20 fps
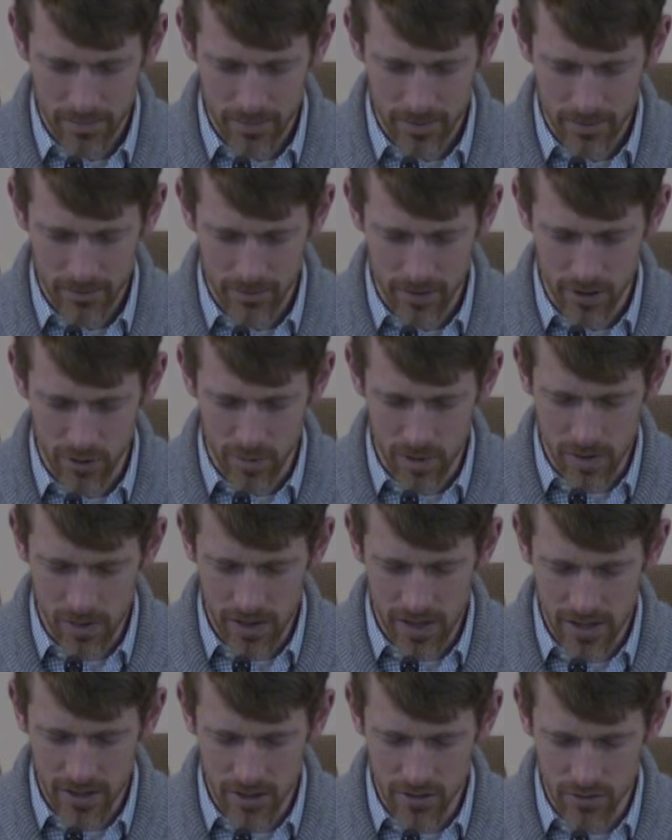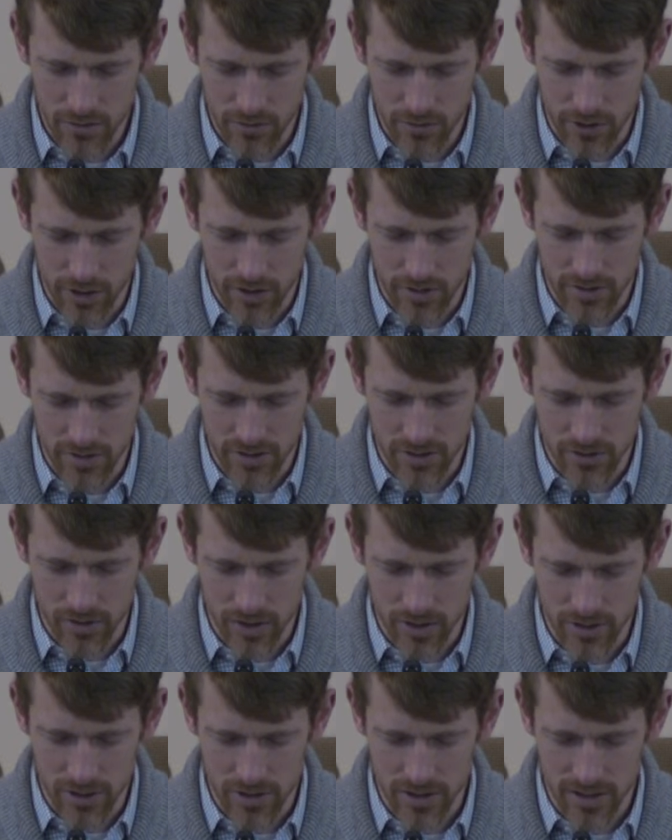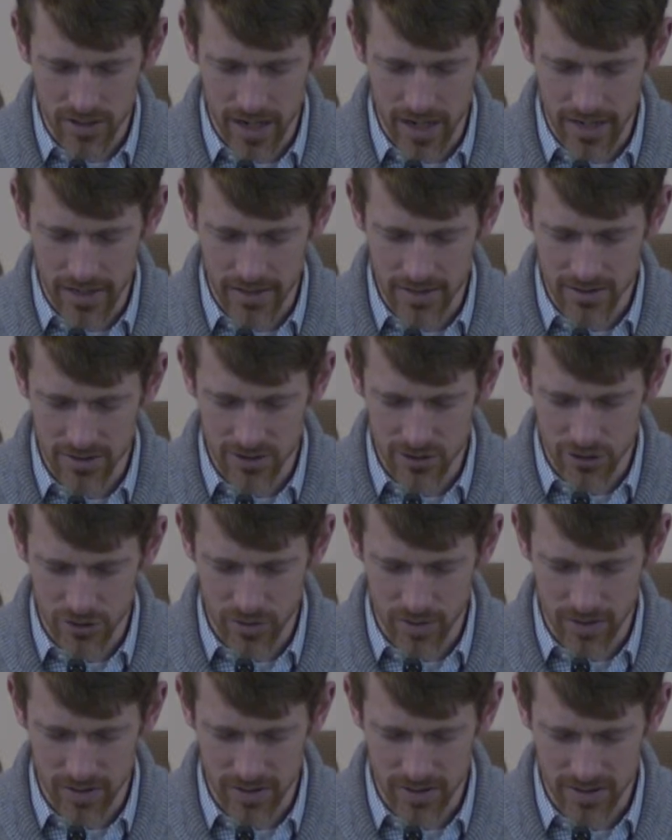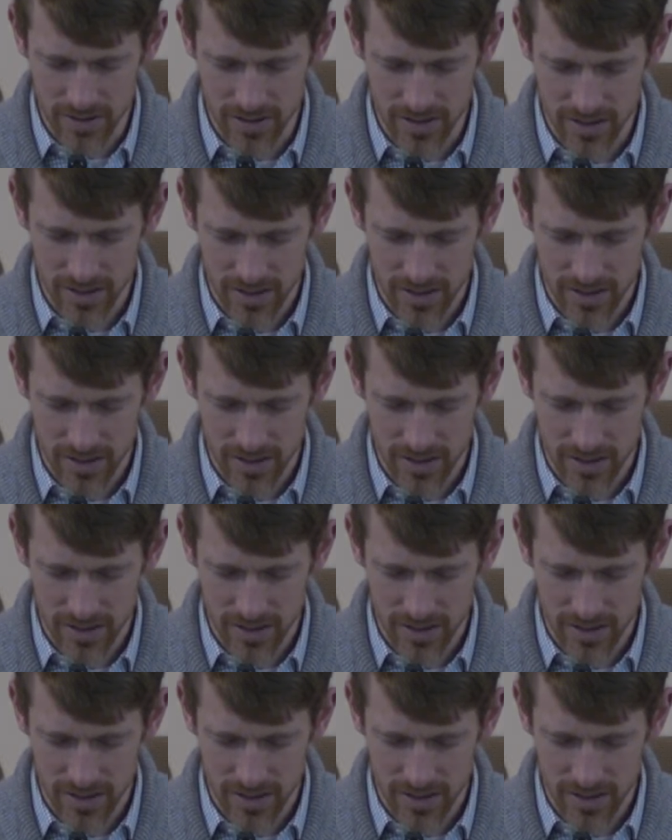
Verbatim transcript: Father, we thank you for your instruction and guidance to us.